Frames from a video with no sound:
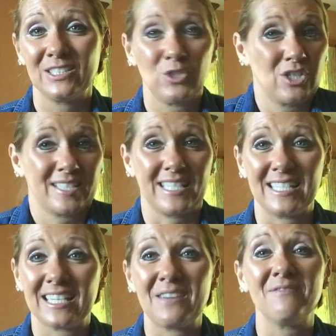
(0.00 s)
You just
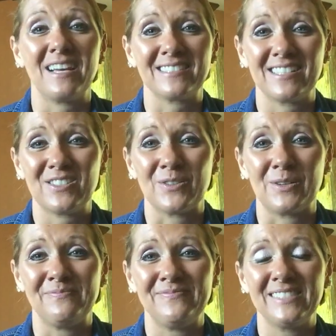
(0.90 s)
need to confess it to
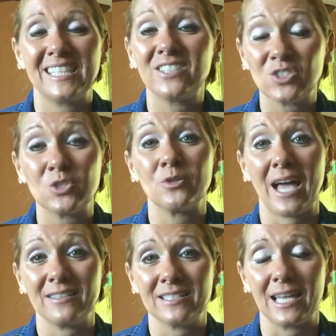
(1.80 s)
Him. Let's do
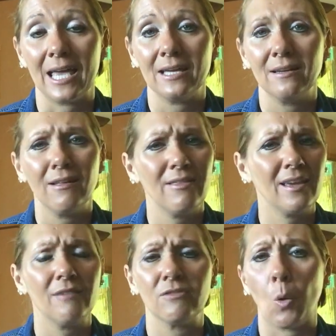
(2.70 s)
that today.
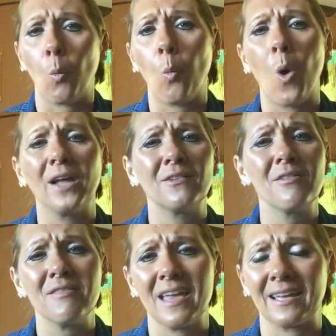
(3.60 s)
Think of the one
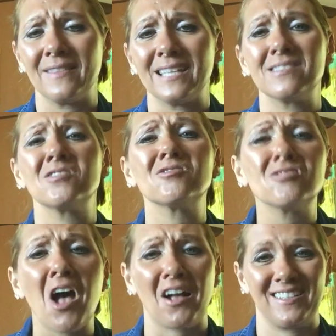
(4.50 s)
thing that
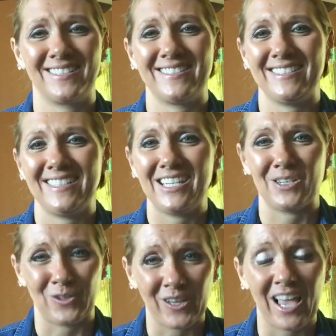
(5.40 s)
sucks
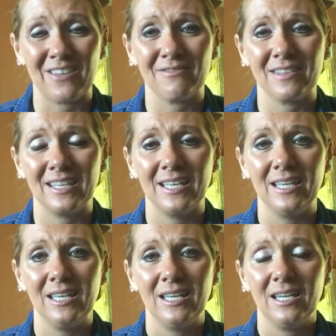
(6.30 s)
in your life
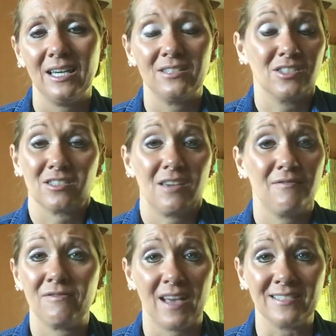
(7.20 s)
and just
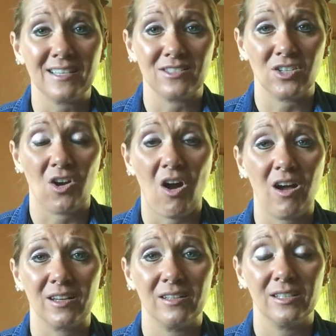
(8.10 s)
confess it to
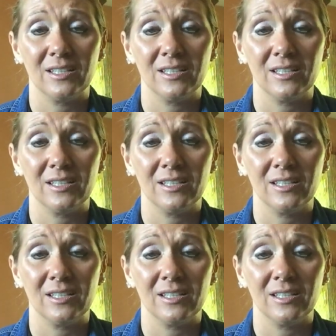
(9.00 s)
God.